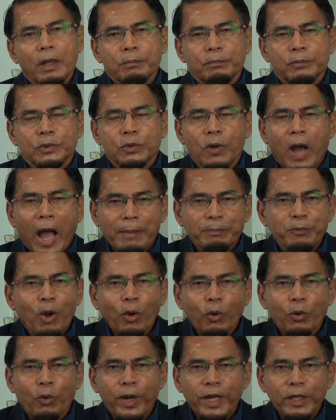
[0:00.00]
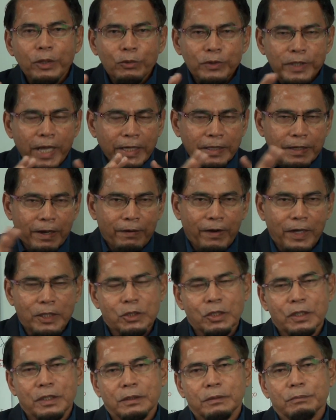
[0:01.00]
So I'm not going to that
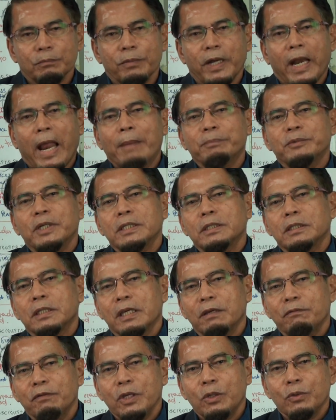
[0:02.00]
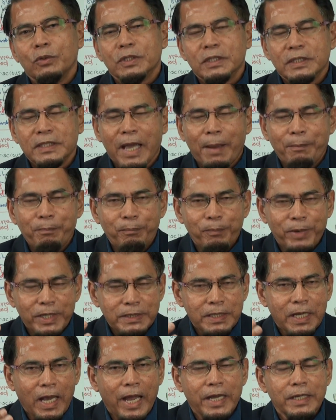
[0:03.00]
direction, but I'm just giving you some
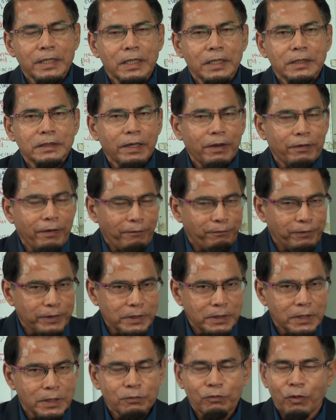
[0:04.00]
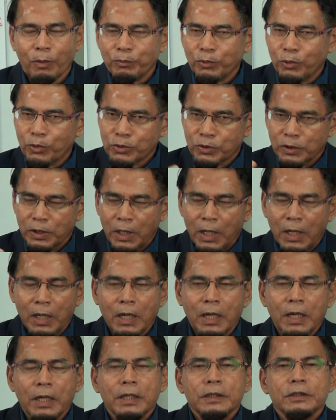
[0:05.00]
basic ideas, references from those
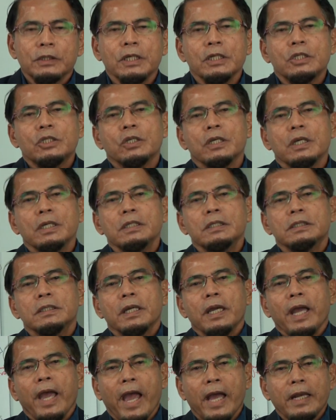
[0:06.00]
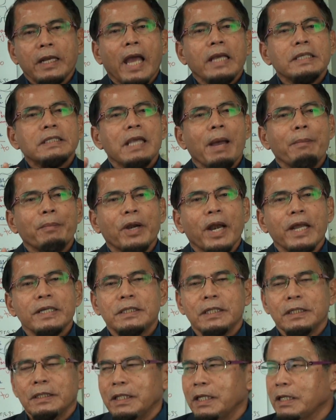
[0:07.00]
teachings, and I
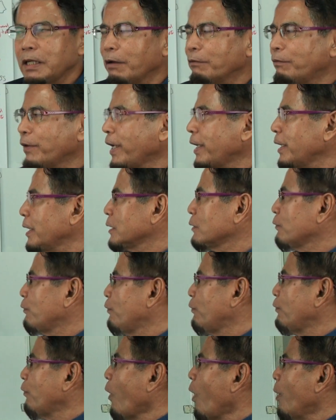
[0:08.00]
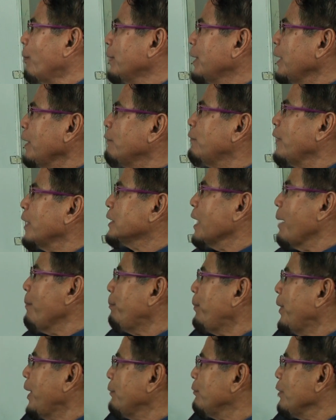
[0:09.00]
summarized it in the various form. For
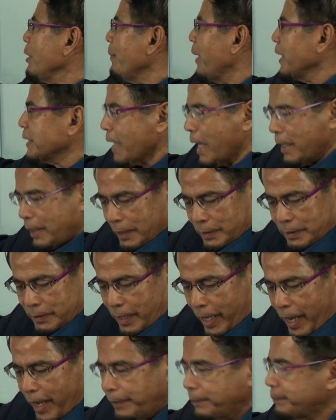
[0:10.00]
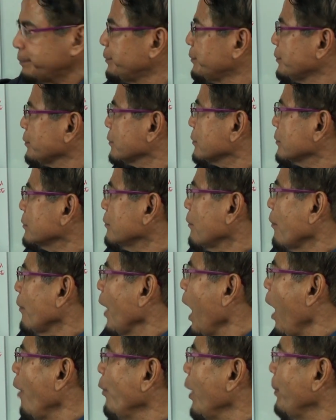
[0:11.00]
example, we must understand
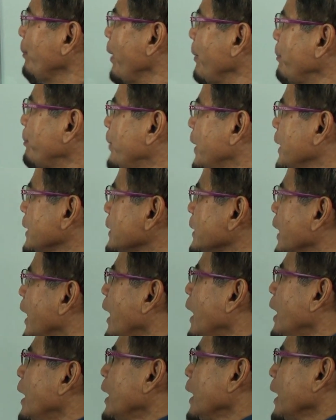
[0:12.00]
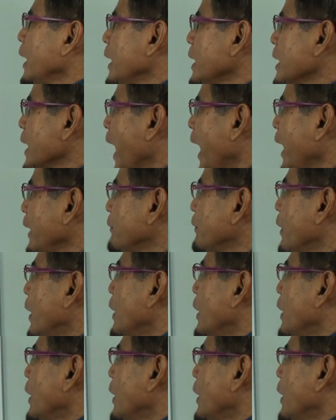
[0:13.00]
our purpose in life